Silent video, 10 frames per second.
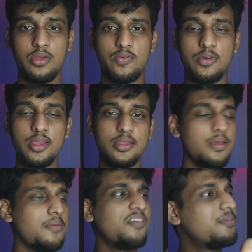right?
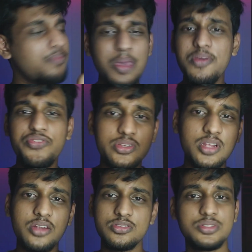Maybe first
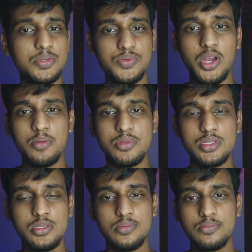100
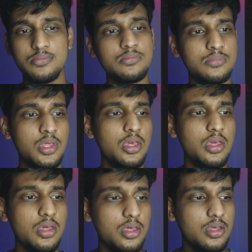subscribers,
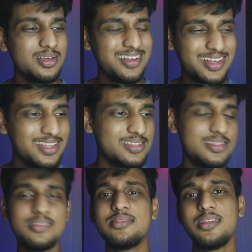
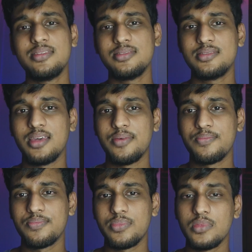consistency
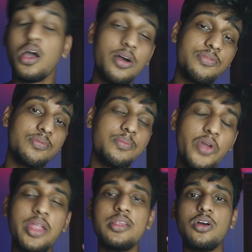of
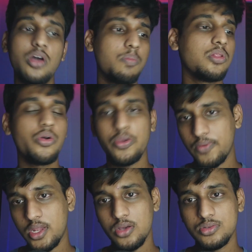uploading
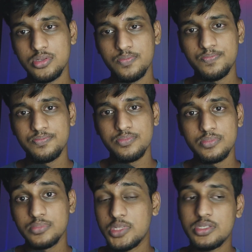videos, the